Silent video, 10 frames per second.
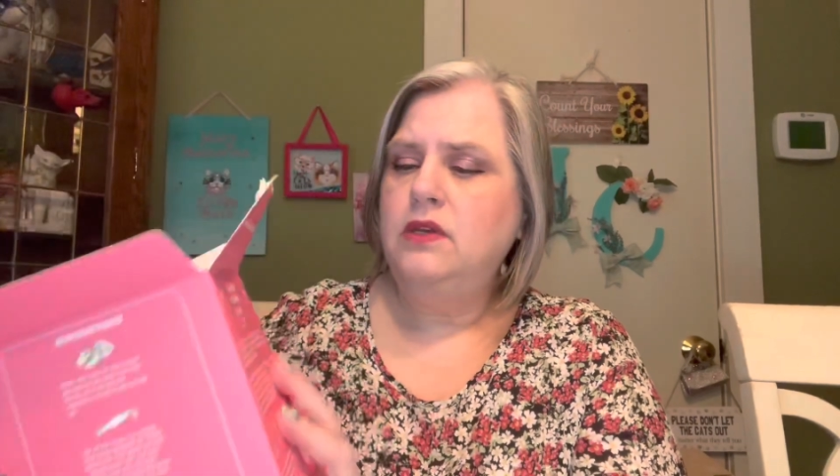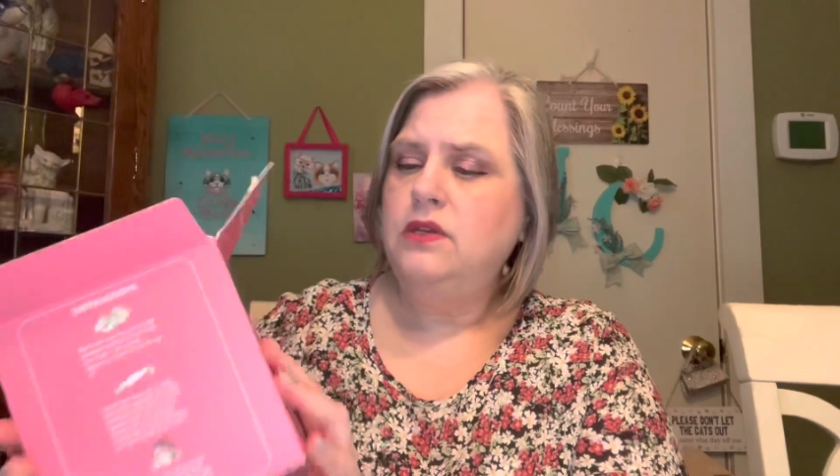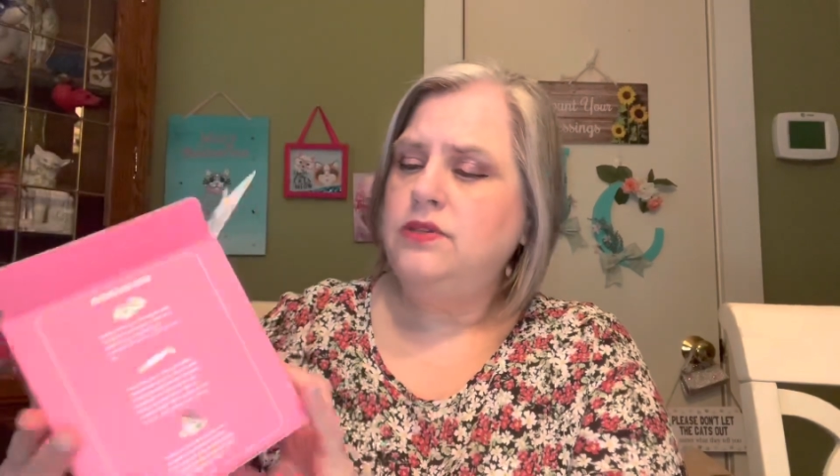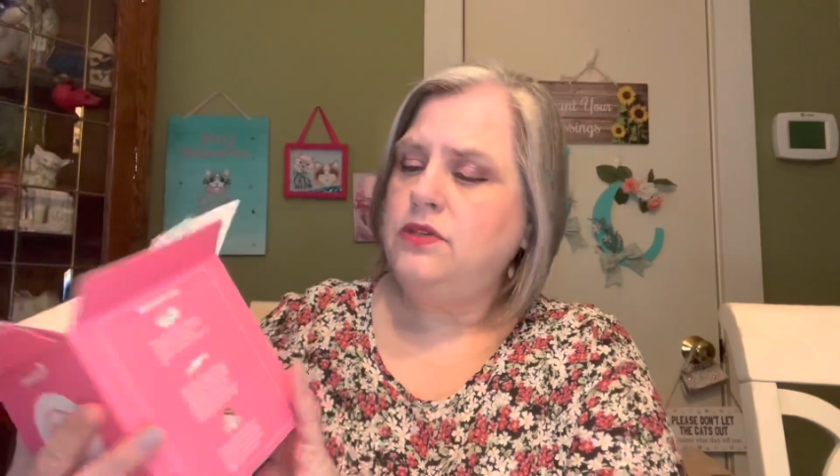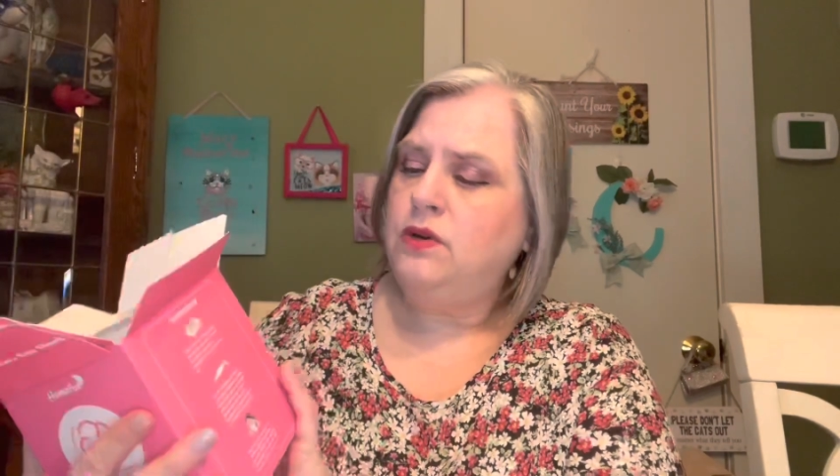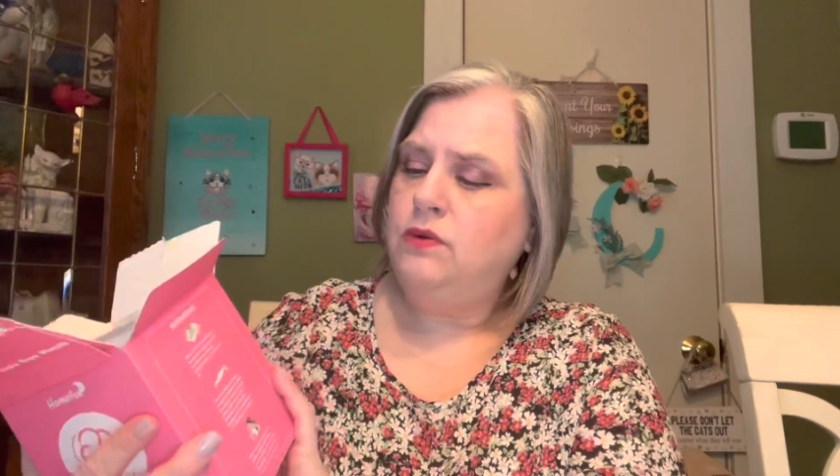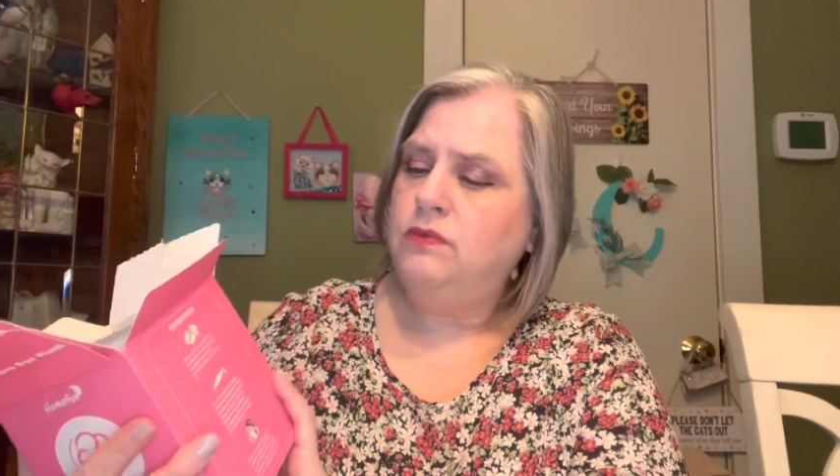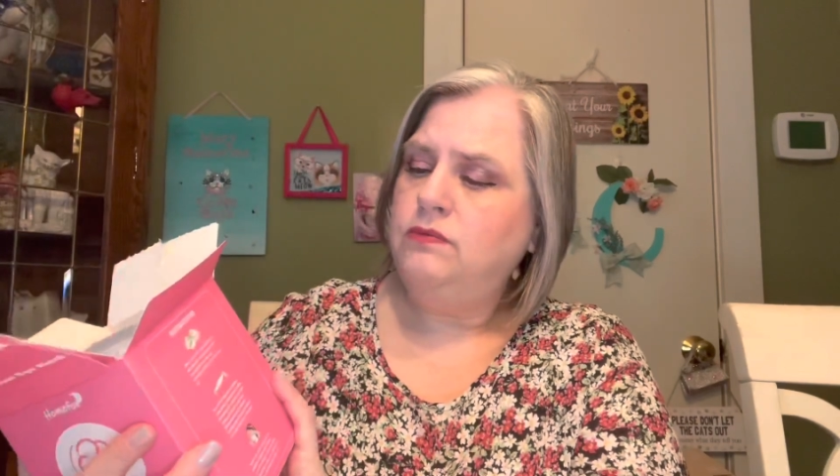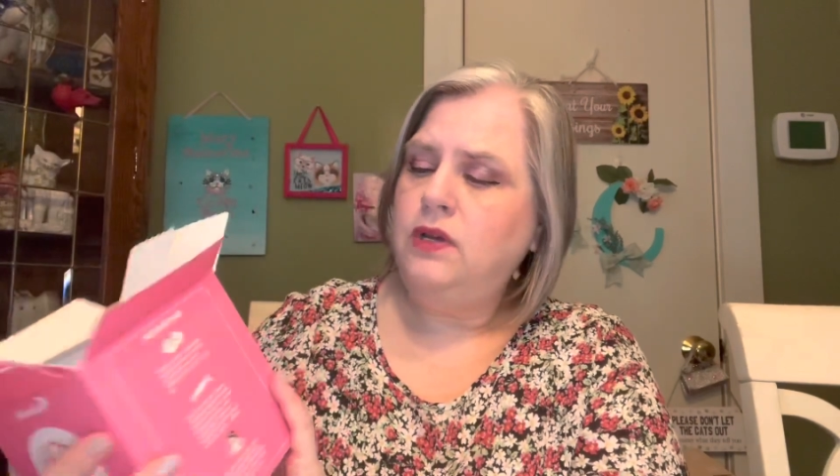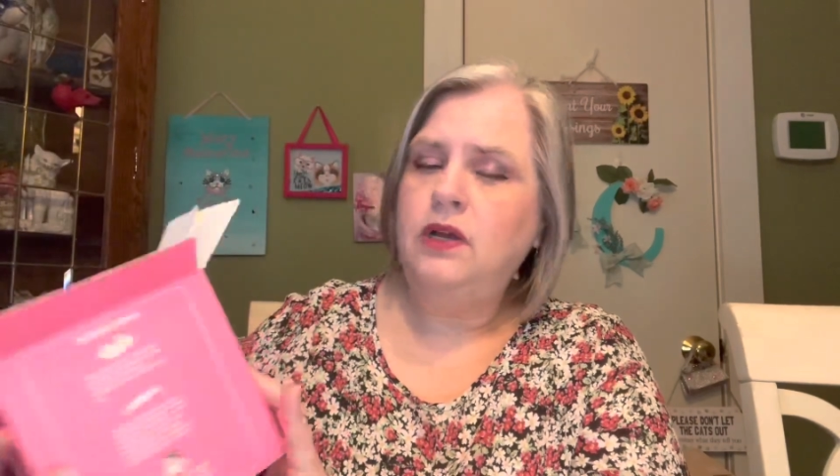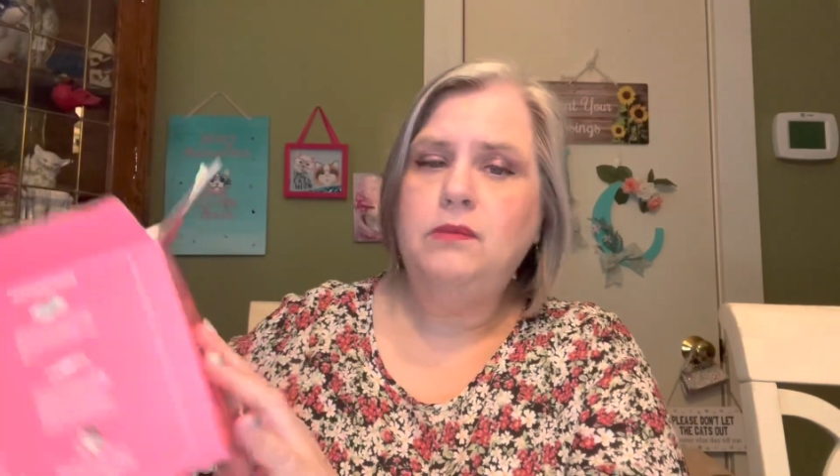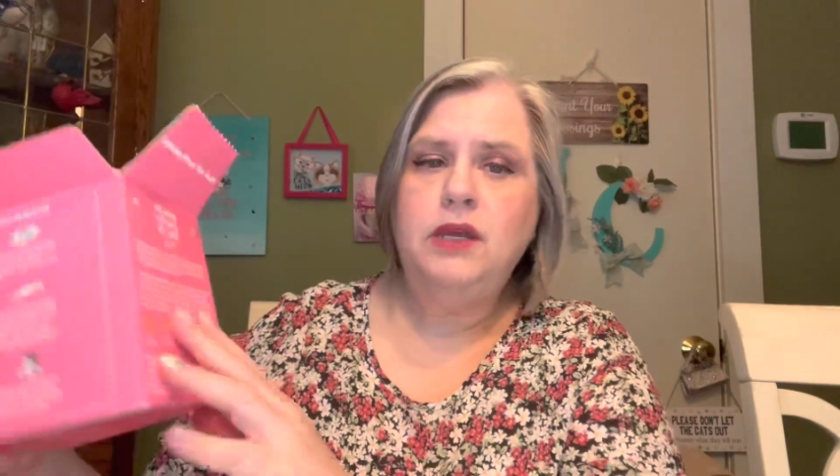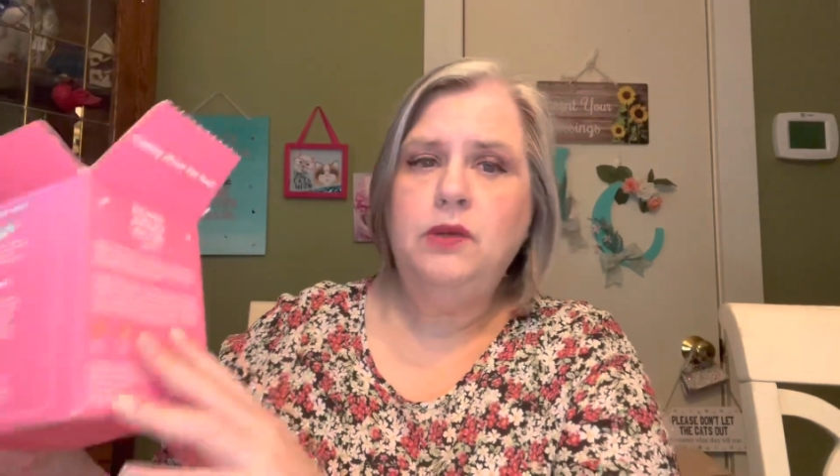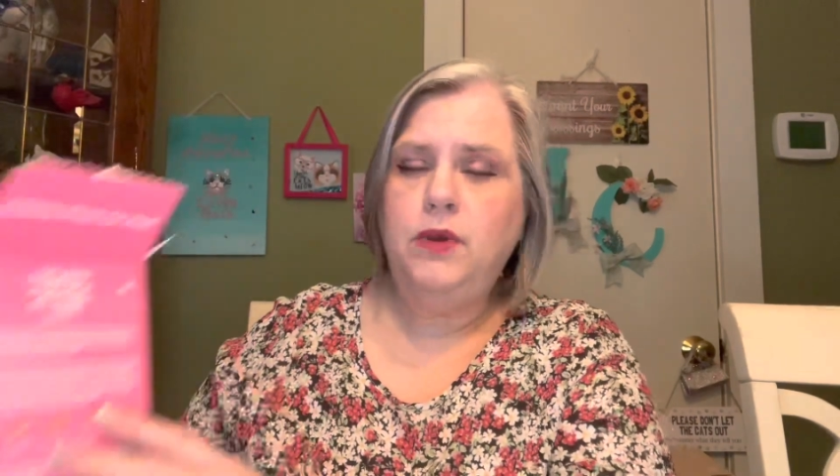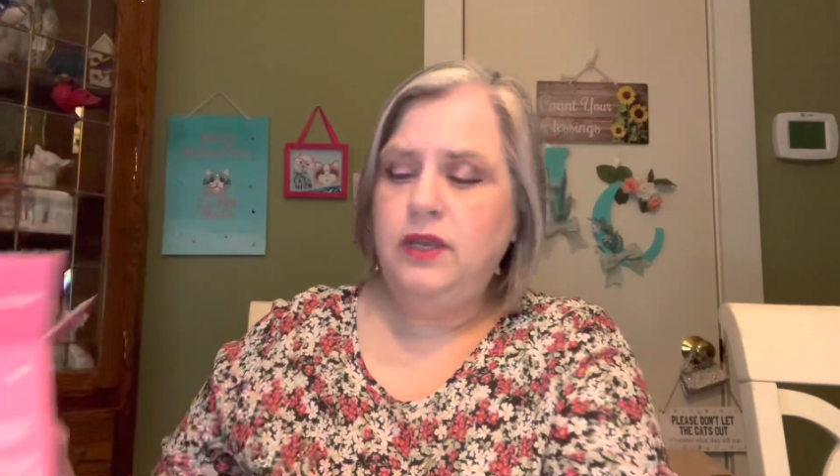So
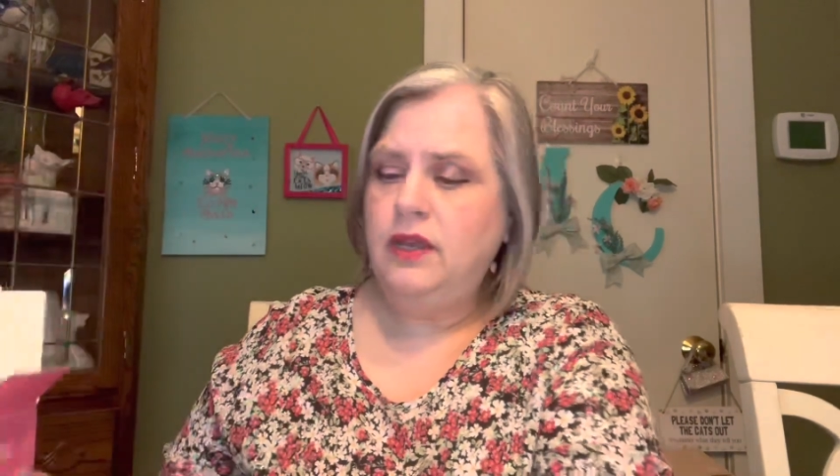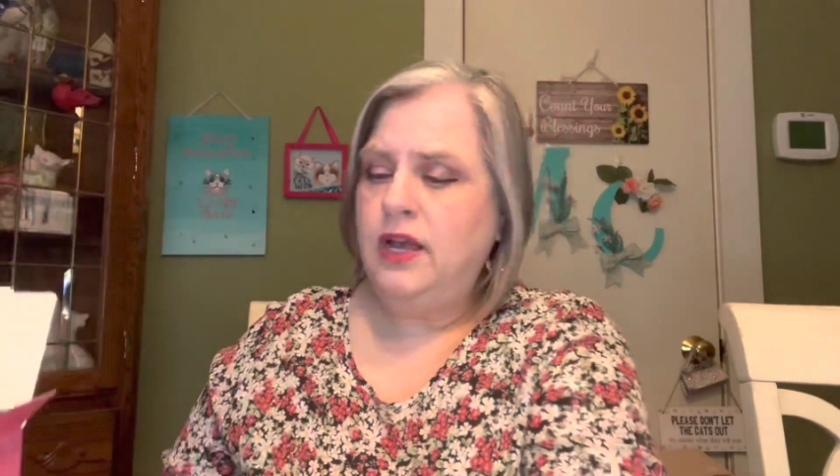anyway,